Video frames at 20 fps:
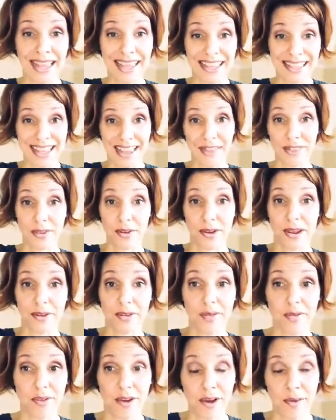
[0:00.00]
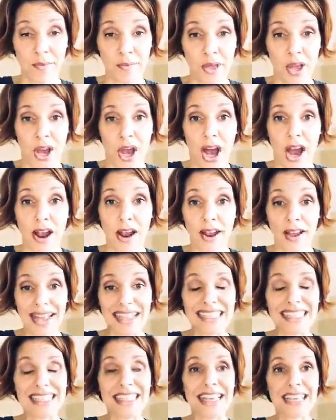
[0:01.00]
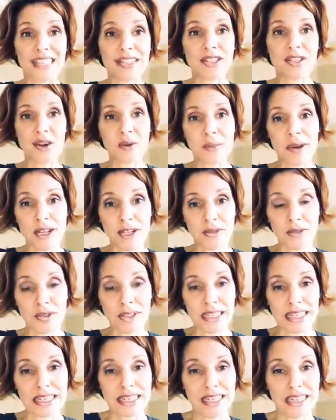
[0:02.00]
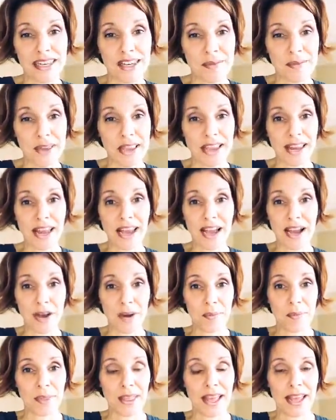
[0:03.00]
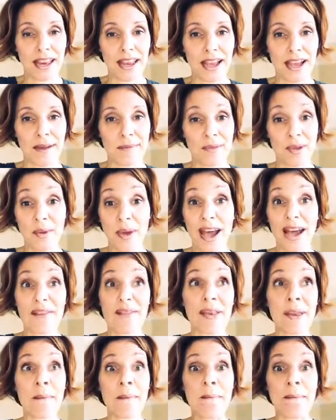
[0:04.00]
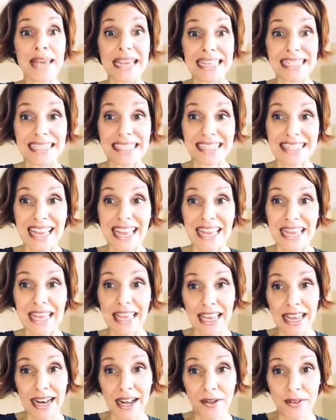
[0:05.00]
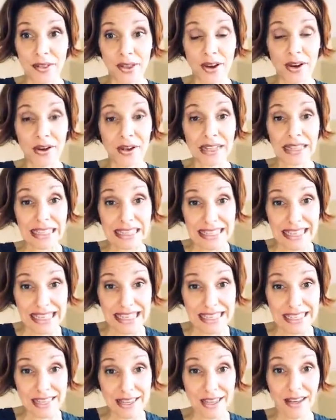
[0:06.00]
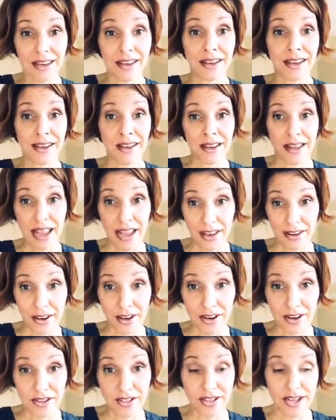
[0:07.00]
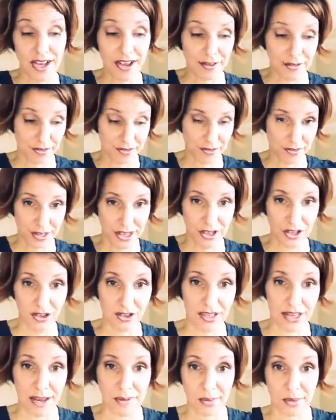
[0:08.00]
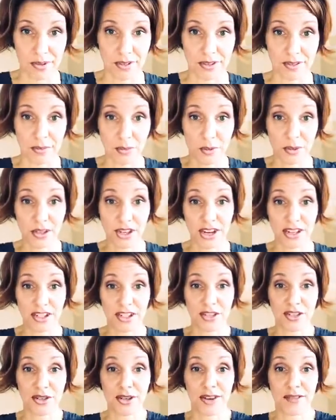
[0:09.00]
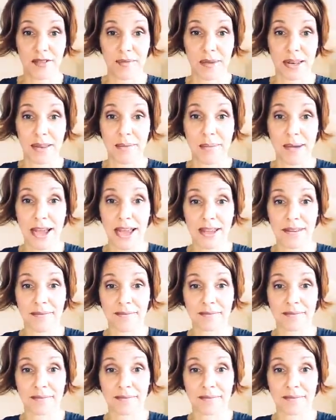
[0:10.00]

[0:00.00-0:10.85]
Get their info. All right, guys, thanks so much for listening to me, and I hope that you have an amazing day. Get out there, listen, hand out your stuff, get your samples. We'll talk to you soon, everybody. Bye.